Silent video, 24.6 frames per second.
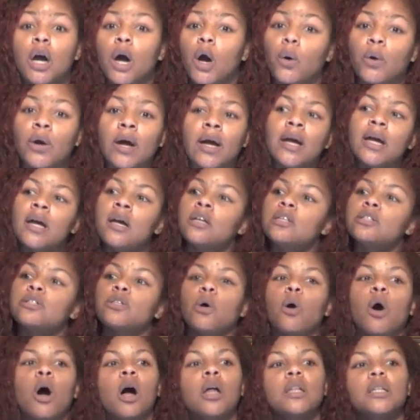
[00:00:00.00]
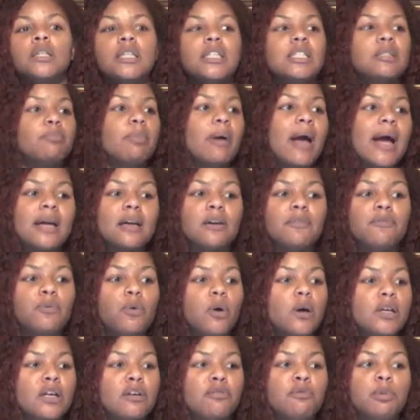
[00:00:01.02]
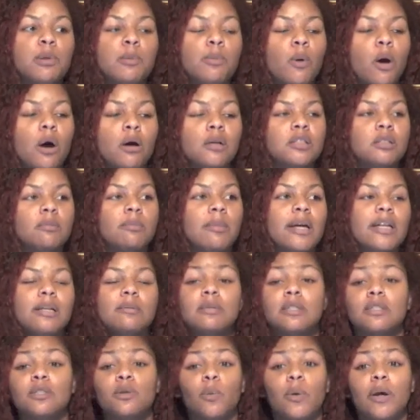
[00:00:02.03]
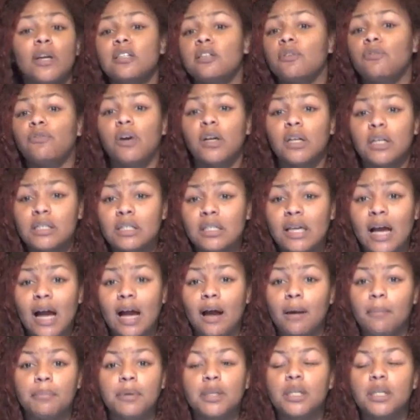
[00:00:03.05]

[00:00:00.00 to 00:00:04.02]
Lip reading: Okay, so all of this back and forth, giving people ultimatums, it's a waste of fucking time.